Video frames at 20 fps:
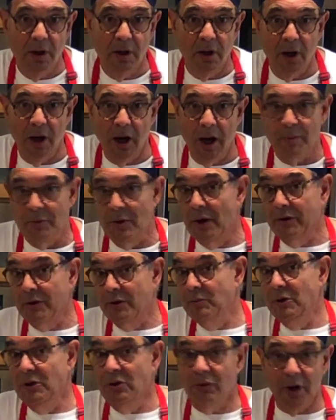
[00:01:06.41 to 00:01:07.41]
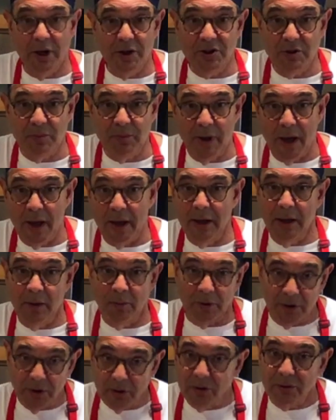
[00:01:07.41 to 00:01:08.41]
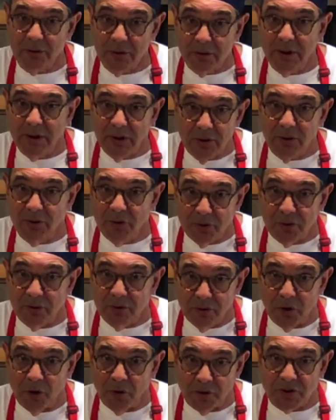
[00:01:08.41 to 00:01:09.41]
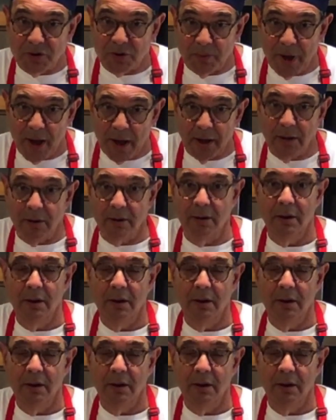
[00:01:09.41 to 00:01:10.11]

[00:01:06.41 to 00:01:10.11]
I'm not going to be crazy about it. I'm a little nervous about it,